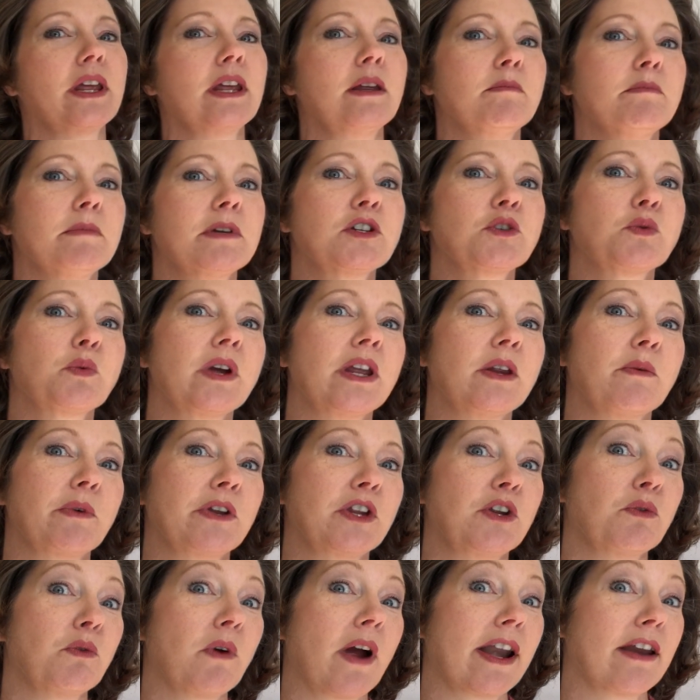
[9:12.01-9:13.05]
in between when
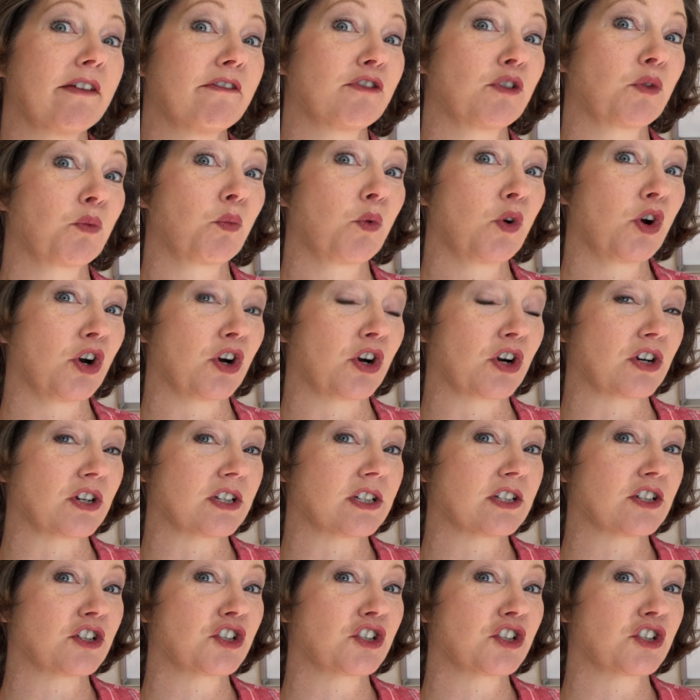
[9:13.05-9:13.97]
you write it for words,